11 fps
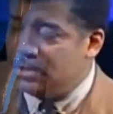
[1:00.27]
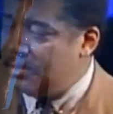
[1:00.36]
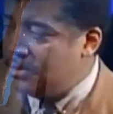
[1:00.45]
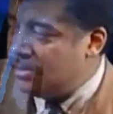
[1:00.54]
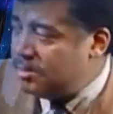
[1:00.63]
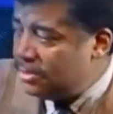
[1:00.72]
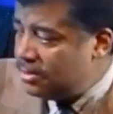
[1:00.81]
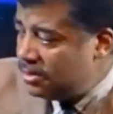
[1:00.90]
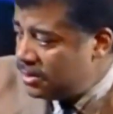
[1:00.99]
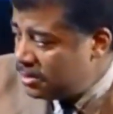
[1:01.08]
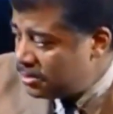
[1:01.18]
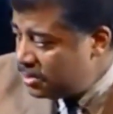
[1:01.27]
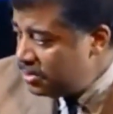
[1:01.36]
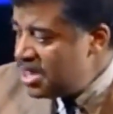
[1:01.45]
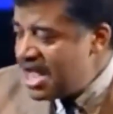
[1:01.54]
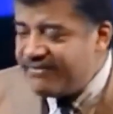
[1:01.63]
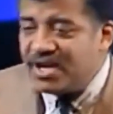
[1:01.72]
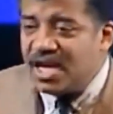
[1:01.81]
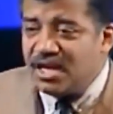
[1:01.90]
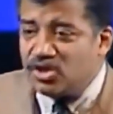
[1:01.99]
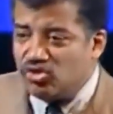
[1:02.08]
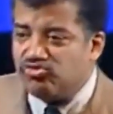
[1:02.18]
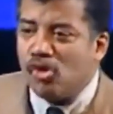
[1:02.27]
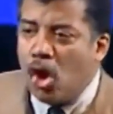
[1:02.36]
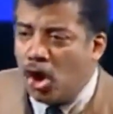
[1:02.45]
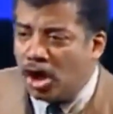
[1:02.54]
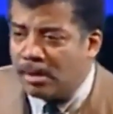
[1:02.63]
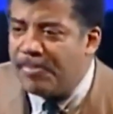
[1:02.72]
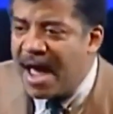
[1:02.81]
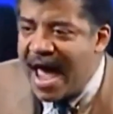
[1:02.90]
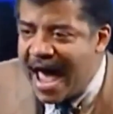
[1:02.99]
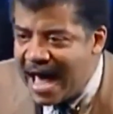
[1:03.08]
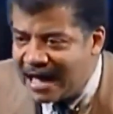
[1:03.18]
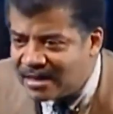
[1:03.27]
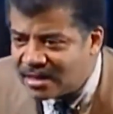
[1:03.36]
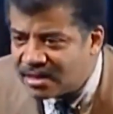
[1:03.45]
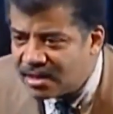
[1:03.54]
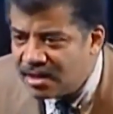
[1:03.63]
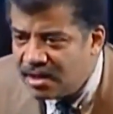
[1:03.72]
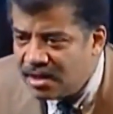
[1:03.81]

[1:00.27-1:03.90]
you're, you're, you're, you're navigating the wrong path.